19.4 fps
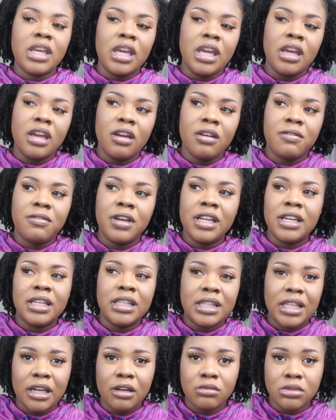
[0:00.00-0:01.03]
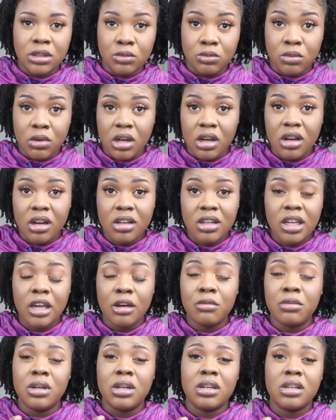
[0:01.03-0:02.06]
if anything was wrong,
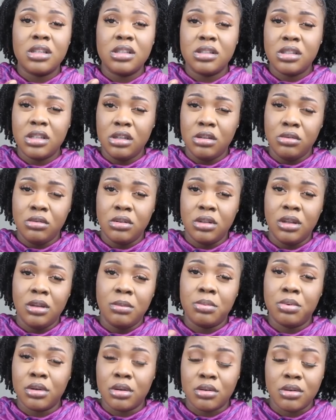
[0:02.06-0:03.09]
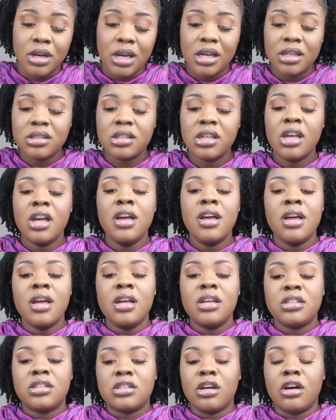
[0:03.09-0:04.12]
it would continually progress.
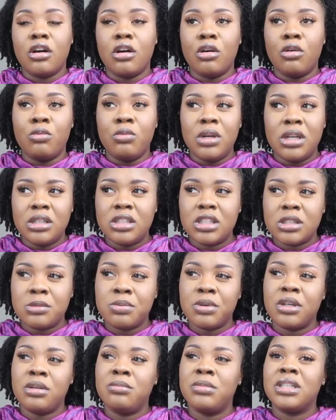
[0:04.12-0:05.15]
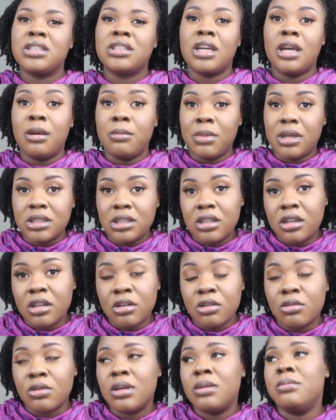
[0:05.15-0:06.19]
So we just pretty much came up to the
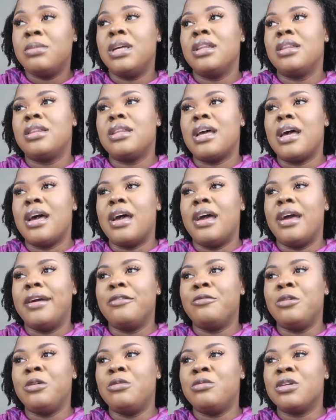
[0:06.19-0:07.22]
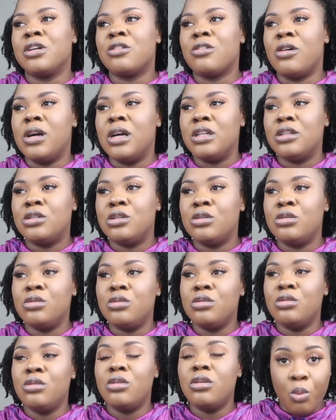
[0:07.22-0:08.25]
agreement that we were going
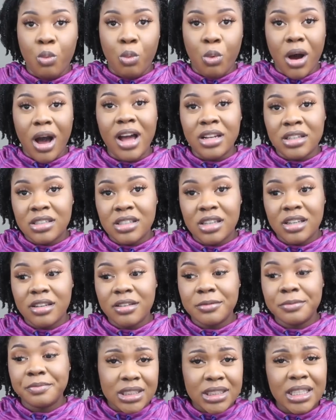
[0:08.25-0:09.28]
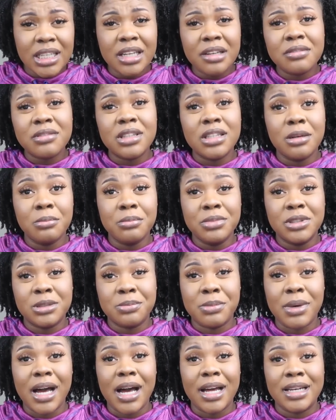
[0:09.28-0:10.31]
to watch it, see if the
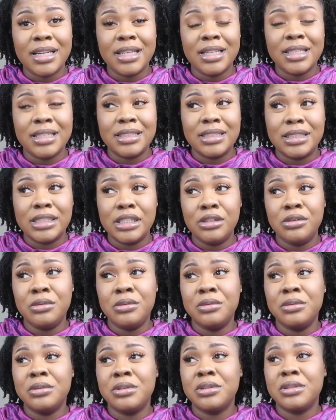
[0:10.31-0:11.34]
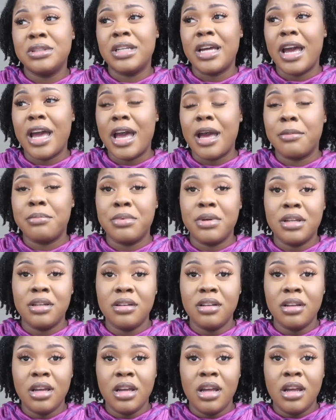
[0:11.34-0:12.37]
spotting continues to
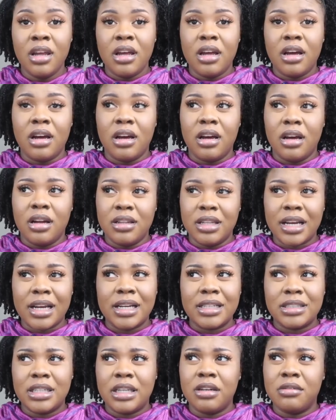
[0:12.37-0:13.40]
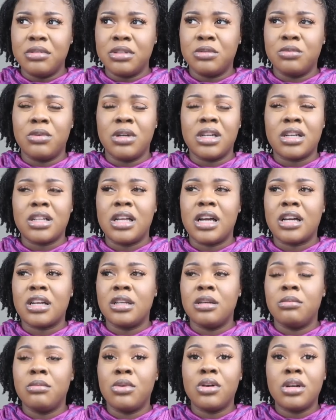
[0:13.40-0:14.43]
happen. Uh, like I said, it was one o'clock
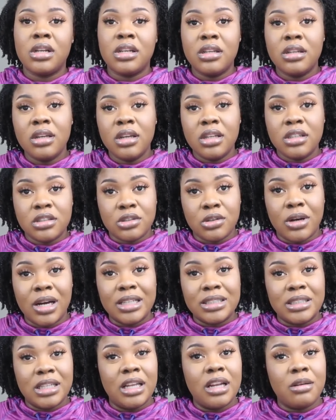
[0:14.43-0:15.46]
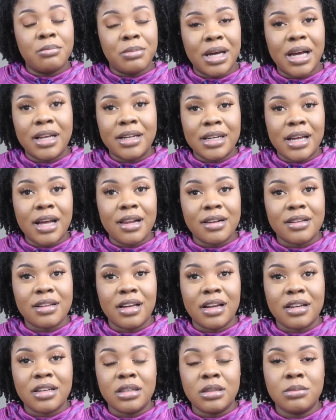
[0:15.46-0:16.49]
in the morning. So I said that by nine
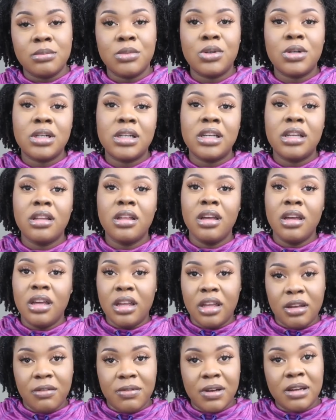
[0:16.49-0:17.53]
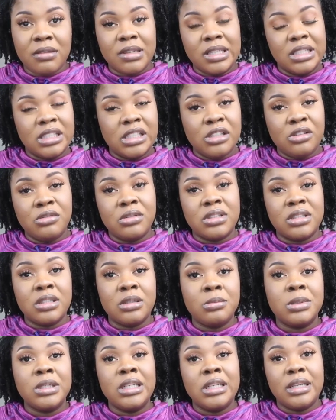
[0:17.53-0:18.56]
o'clock in the morning, if I'm
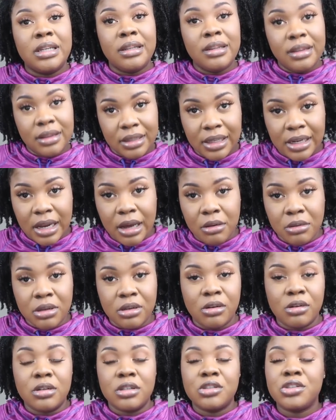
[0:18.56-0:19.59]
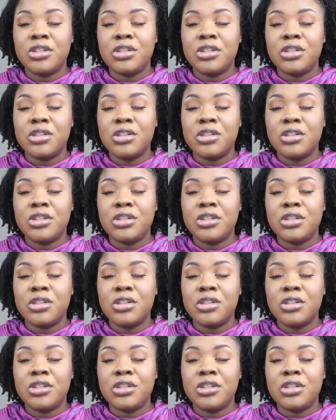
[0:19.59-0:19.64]
continuously bleeding, then I would go to